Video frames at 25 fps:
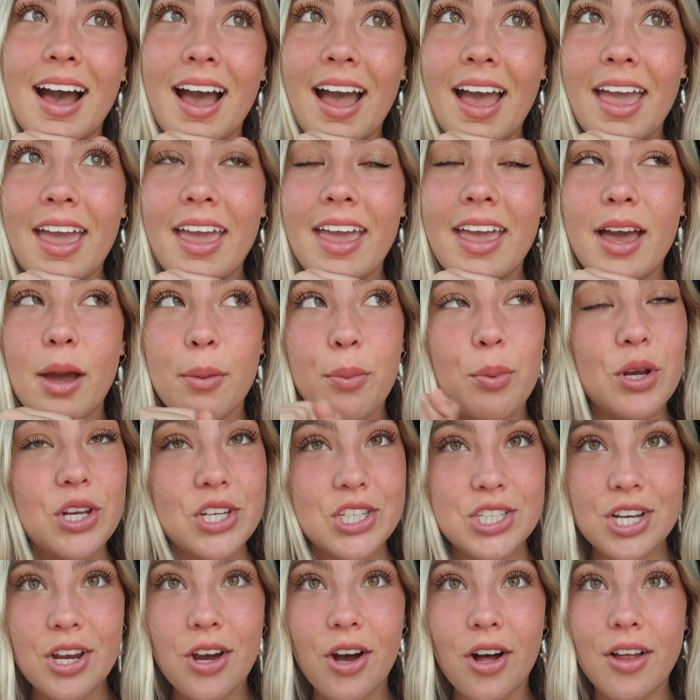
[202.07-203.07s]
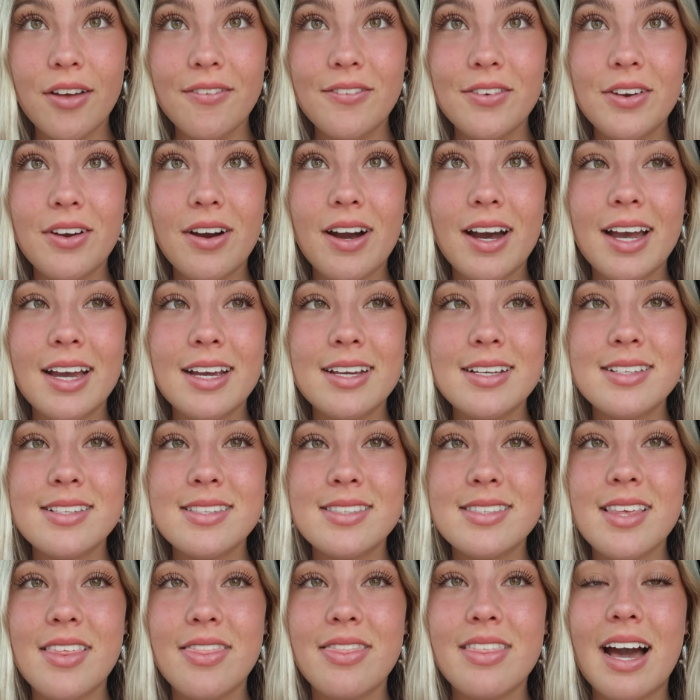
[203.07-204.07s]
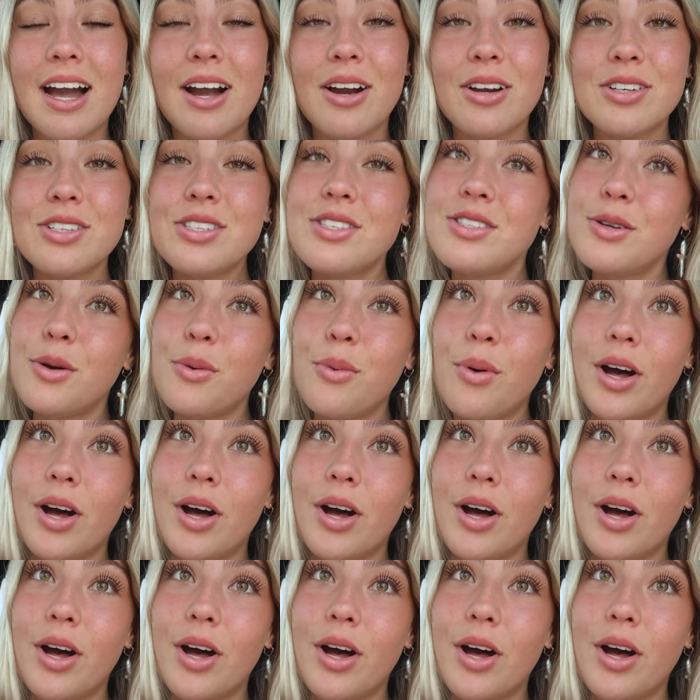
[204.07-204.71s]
I appreciate all of you guys that are still